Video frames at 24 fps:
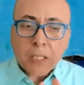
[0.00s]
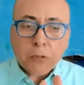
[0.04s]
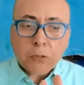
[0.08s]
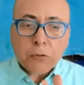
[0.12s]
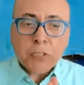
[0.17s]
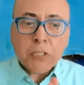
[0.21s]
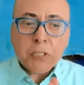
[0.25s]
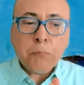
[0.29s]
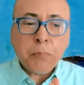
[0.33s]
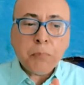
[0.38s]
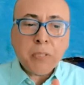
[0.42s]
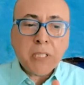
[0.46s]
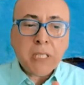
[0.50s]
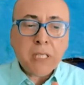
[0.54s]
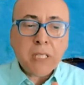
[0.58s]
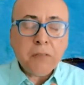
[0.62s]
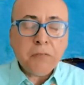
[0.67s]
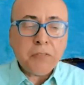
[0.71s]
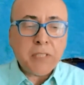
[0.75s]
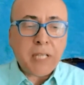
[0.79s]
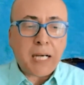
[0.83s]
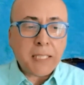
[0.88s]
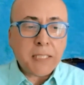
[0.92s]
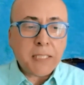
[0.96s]
i couldn't
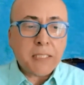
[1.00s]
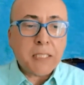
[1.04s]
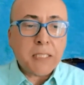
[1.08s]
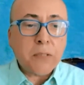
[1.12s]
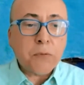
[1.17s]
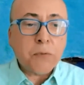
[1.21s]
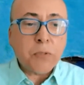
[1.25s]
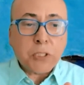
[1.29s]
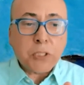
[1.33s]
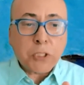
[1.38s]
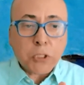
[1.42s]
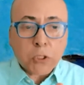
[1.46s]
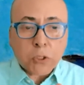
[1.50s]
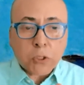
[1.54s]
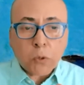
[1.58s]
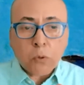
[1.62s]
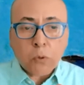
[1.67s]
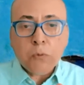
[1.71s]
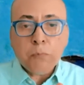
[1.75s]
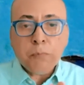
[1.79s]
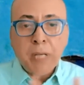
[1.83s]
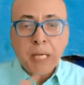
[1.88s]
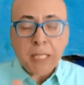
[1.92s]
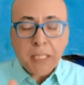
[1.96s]
believe that there were
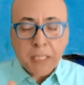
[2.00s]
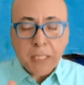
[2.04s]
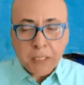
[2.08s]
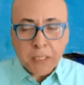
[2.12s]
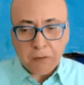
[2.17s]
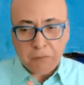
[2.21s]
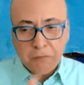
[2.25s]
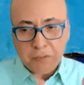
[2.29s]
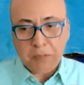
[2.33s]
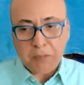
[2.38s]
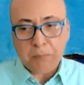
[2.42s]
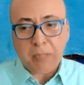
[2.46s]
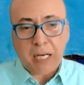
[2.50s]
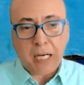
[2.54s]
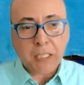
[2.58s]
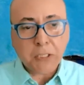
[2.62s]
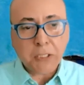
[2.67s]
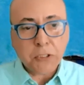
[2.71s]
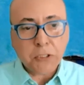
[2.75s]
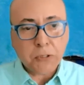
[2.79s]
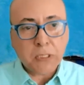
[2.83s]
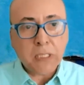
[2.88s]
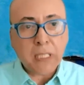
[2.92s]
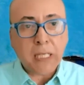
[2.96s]
so many of them
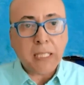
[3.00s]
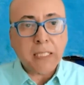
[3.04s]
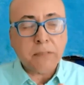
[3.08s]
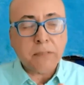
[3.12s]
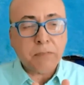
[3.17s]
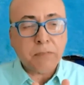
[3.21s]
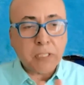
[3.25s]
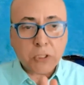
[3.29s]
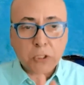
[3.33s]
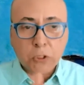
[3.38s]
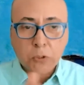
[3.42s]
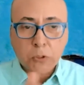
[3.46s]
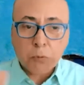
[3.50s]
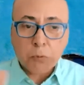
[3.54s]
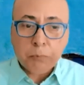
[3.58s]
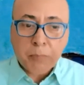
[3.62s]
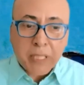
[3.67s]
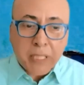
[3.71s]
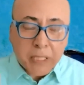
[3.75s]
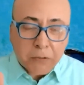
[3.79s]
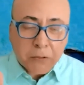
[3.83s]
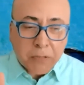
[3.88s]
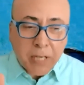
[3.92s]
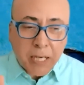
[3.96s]
actually and there's so
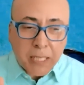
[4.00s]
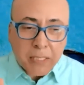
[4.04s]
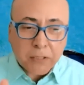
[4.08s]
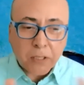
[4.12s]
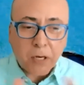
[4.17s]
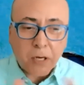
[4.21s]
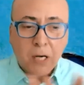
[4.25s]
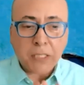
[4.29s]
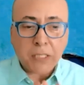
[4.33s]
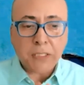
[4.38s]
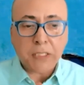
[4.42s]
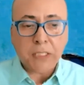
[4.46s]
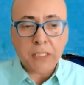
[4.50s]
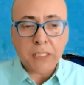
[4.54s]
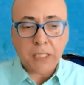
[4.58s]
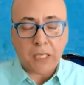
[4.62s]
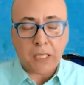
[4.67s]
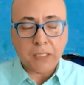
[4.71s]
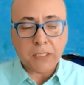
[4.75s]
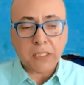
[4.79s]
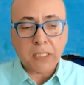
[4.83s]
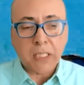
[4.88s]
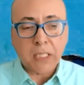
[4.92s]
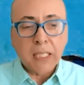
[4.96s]
many great
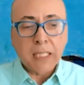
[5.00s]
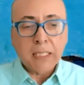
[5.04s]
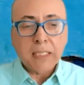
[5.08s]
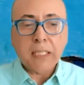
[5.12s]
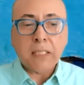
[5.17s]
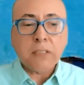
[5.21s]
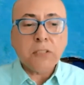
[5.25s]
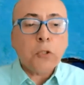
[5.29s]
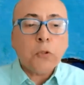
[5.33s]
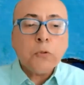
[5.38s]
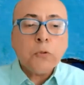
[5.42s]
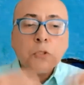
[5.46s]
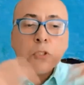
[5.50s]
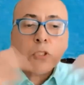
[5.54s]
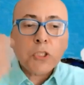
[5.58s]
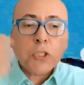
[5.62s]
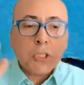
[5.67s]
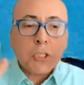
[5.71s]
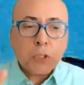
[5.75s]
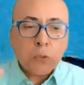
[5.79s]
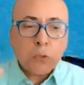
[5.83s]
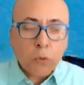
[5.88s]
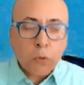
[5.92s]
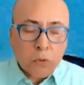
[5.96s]
ideas that don't
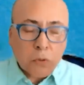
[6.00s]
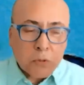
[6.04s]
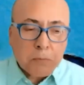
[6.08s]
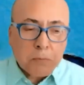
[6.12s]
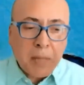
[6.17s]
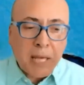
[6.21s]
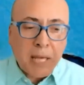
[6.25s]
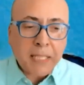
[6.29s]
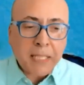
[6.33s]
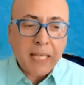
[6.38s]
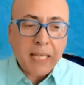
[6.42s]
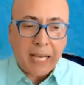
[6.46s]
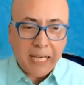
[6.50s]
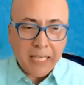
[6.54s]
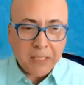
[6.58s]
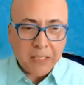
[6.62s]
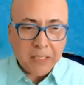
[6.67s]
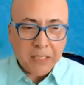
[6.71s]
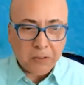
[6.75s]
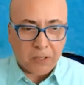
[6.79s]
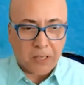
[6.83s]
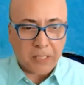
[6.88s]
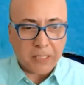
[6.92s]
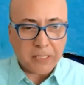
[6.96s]
just don't make
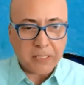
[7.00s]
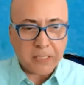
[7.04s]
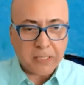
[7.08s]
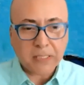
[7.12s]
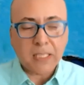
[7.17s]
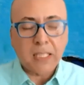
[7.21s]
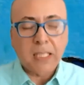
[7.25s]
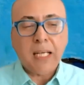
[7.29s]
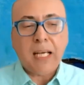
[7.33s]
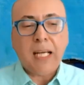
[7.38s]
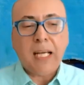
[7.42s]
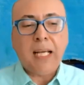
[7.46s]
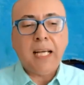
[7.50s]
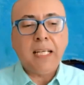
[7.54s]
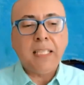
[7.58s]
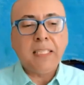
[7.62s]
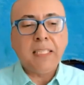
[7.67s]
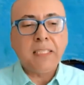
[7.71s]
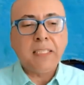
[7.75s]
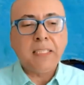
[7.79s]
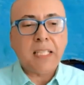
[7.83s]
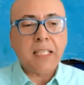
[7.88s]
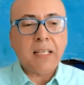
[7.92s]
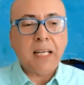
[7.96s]
headlines
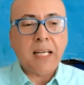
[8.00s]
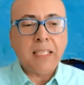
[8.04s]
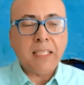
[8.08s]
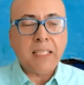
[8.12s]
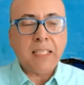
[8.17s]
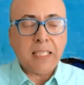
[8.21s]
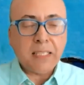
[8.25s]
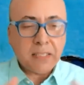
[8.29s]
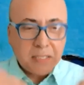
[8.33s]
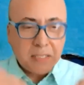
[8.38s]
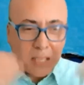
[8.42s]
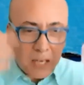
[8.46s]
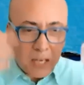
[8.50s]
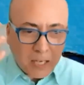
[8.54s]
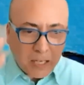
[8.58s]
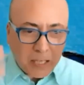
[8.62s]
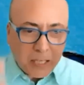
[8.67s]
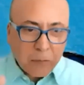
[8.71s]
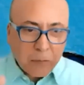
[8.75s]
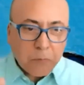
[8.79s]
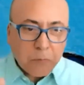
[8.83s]
and uh, and and uh,